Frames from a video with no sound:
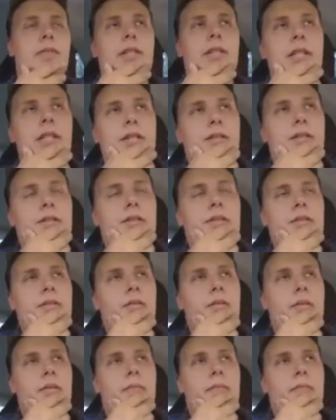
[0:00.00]
is
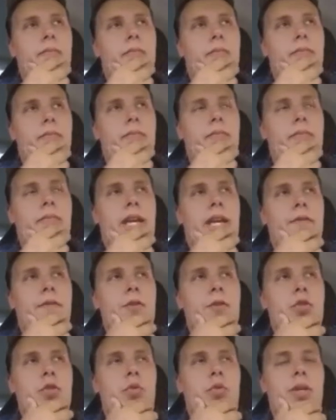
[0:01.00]
that
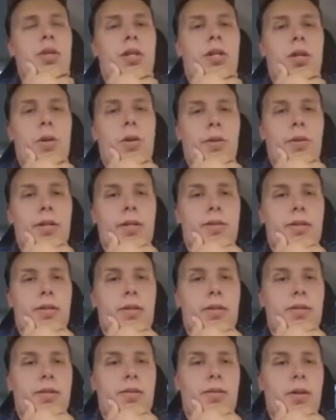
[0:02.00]
if you treat current
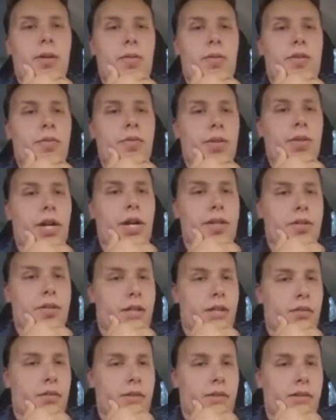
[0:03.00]
as though it's
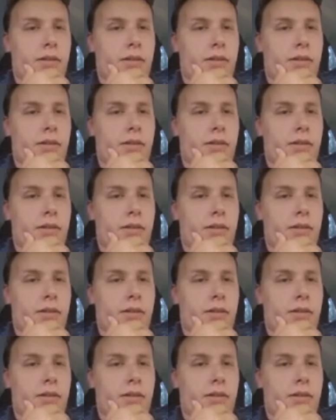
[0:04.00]
velocity,